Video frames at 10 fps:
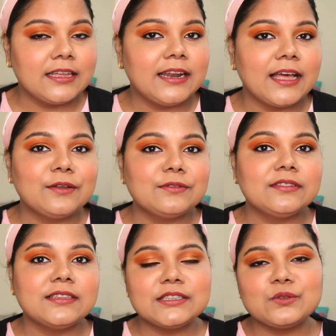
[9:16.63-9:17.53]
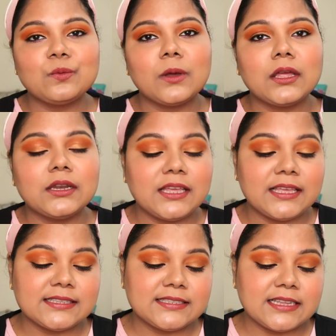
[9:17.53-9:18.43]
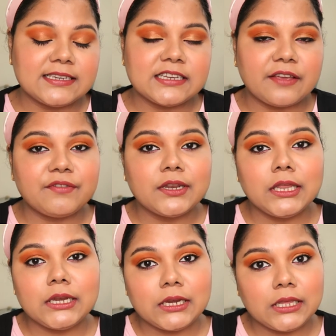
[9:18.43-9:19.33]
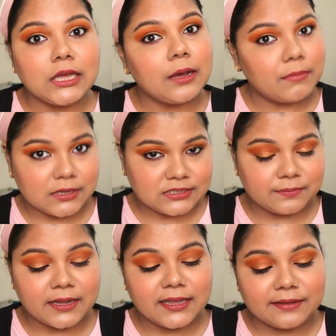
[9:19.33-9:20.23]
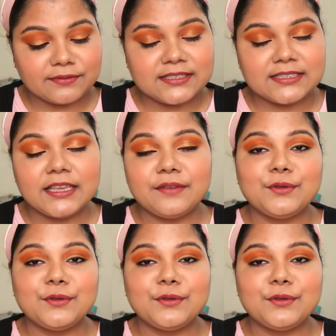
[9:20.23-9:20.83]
Now, this one is definitely a must buy, I would say.